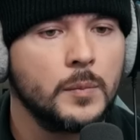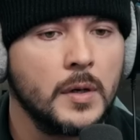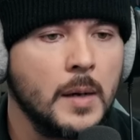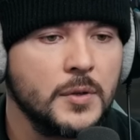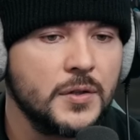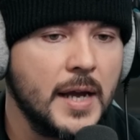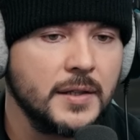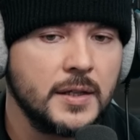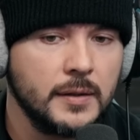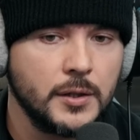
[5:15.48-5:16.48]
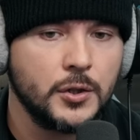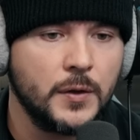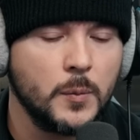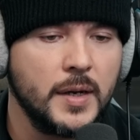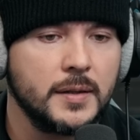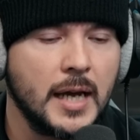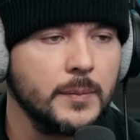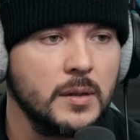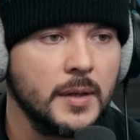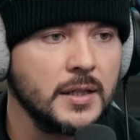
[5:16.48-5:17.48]
I'm just asking, like, should there be a
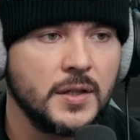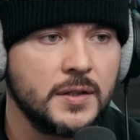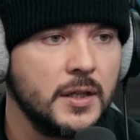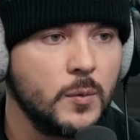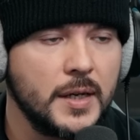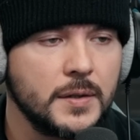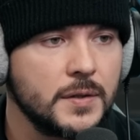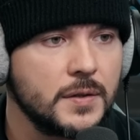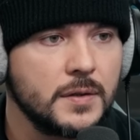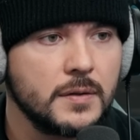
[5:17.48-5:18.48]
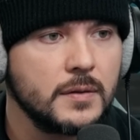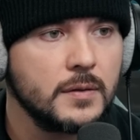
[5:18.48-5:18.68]
time limit, like 16 weeks?